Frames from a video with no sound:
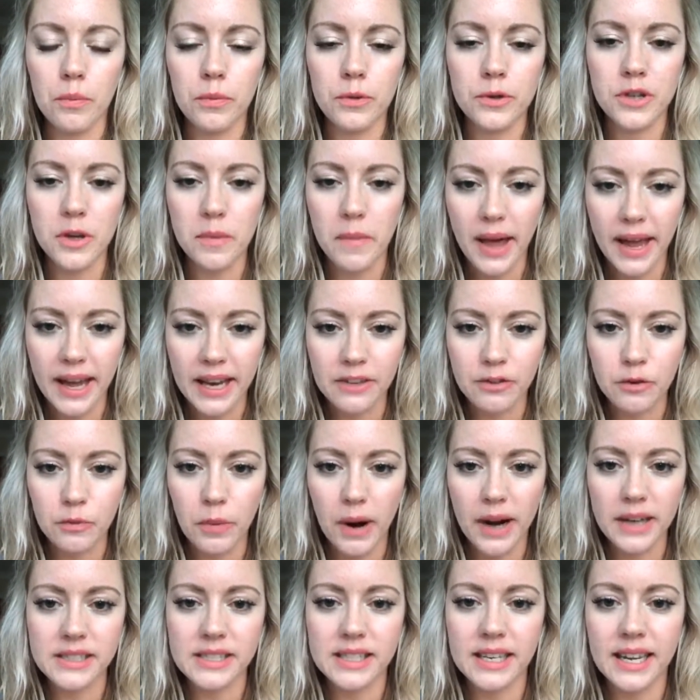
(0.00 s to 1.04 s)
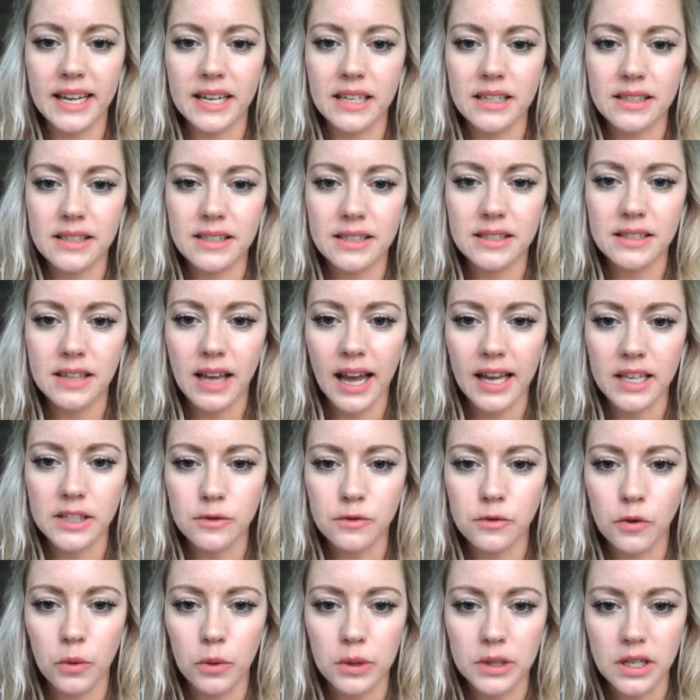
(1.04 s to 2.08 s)
domain for branded links as
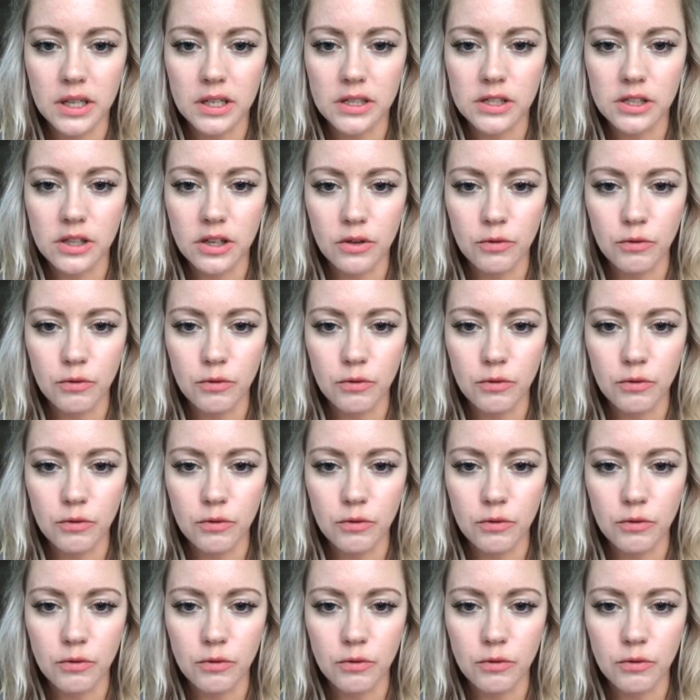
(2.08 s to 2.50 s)
forwarder to